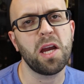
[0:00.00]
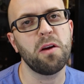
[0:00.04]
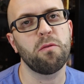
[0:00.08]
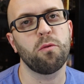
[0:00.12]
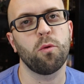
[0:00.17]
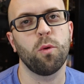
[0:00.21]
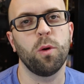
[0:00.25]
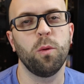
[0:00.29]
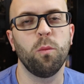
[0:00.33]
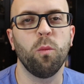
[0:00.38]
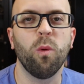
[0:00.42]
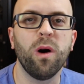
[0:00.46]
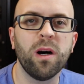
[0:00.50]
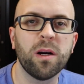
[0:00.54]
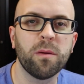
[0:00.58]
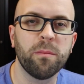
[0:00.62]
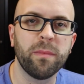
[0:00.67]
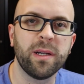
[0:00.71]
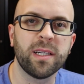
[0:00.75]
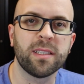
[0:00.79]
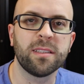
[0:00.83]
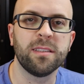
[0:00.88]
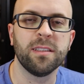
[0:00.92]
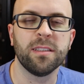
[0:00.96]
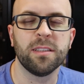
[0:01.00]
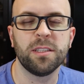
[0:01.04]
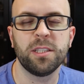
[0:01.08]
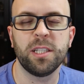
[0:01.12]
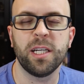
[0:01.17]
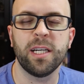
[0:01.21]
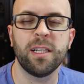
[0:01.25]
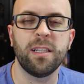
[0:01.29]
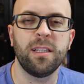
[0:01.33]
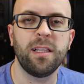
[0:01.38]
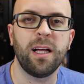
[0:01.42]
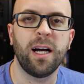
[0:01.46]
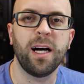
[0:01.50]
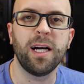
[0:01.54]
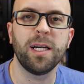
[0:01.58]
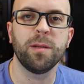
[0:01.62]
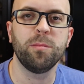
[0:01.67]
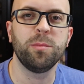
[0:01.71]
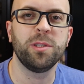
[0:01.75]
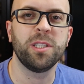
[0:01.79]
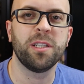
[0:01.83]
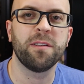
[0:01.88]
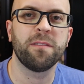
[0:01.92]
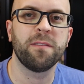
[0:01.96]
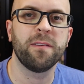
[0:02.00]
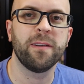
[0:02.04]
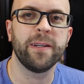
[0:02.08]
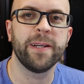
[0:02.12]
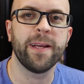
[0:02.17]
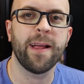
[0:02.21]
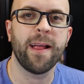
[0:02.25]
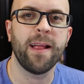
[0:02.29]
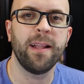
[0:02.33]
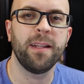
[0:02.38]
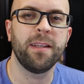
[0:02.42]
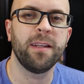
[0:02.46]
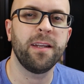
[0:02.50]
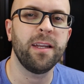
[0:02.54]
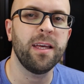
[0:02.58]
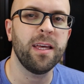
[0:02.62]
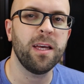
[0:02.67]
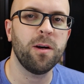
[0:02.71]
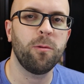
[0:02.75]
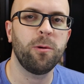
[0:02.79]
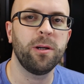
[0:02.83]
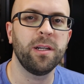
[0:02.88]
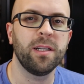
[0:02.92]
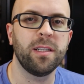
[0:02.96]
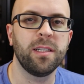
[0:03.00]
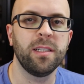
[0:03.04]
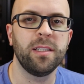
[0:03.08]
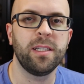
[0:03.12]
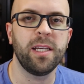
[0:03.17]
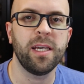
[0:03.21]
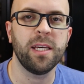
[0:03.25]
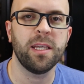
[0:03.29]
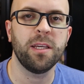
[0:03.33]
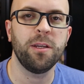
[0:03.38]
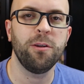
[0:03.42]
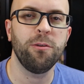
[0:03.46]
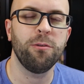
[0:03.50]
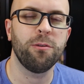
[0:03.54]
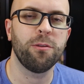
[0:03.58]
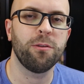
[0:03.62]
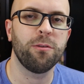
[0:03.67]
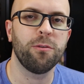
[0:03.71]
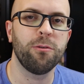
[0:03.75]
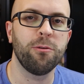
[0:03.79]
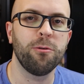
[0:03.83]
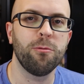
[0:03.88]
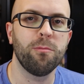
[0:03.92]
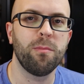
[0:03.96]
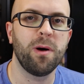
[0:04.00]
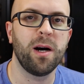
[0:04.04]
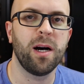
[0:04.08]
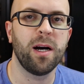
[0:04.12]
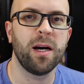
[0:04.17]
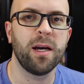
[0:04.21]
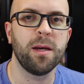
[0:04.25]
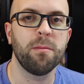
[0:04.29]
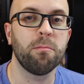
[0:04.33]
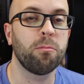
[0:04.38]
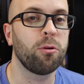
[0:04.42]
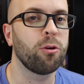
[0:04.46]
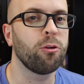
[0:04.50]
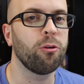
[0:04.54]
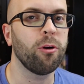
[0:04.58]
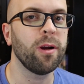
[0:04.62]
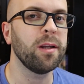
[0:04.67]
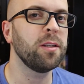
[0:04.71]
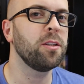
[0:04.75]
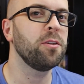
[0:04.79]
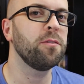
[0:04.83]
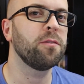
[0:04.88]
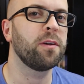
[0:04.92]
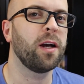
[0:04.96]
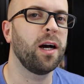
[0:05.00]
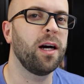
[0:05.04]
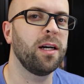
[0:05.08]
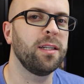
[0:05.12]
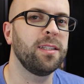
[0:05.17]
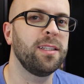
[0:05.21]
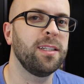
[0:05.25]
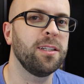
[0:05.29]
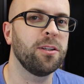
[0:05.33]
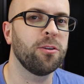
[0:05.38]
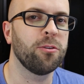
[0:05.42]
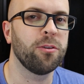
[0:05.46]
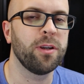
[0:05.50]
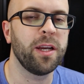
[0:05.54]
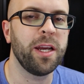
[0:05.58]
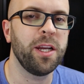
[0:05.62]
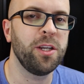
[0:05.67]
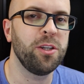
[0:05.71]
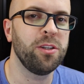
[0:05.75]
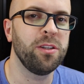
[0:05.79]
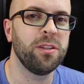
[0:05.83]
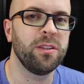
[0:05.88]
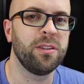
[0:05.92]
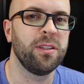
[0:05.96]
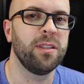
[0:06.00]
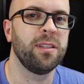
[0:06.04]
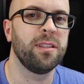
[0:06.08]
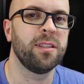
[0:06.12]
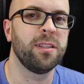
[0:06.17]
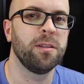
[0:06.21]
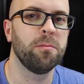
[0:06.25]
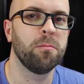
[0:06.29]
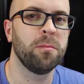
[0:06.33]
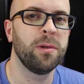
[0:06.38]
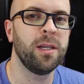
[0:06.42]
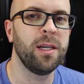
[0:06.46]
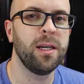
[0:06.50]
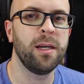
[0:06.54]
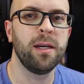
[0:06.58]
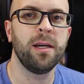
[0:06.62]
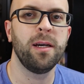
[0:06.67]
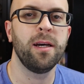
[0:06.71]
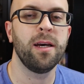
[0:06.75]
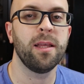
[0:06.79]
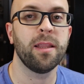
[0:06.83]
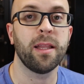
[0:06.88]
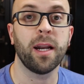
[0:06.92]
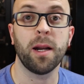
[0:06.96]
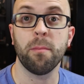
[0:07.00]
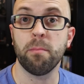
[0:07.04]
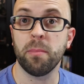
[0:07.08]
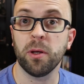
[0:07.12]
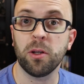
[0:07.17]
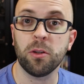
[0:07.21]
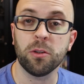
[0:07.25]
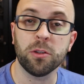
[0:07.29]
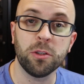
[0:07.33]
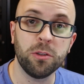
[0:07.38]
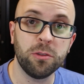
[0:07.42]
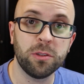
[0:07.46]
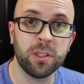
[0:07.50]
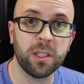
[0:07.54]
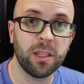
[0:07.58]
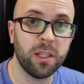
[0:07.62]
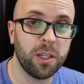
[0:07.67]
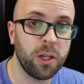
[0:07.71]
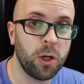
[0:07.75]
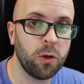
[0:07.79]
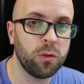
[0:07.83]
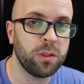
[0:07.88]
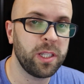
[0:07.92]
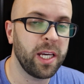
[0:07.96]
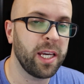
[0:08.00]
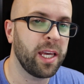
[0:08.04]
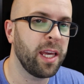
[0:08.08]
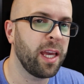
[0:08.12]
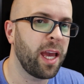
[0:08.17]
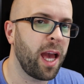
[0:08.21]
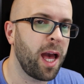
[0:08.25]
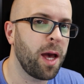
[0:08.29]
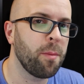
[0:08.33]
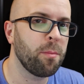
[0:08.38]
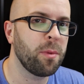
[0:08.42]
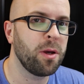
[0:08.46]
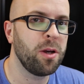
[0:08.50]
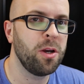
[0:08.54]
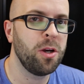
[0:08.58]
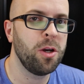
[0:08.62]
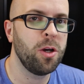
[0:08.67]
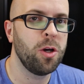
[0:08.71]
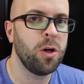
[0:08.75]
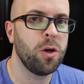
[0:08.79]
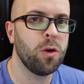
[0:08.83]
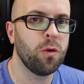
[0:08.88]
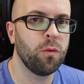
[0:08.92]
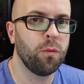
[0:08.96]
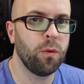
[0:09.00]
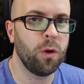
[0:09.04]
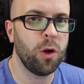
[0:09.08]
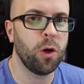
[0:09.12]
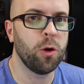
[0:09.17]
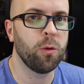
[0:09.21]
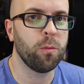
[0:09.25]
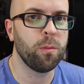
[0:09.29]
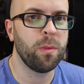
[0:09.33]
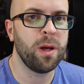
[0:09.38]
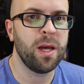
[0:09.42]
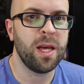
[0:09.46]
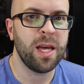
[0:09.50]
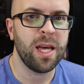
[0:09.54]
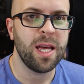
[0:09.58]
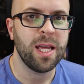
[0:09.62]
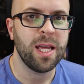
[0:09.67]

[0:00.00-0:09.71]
Hey everyone, welcome back to the channel. I'm Jeffrey, and today I wanted to take you through my progressive content creation system that I built using the note-taking app, Roam.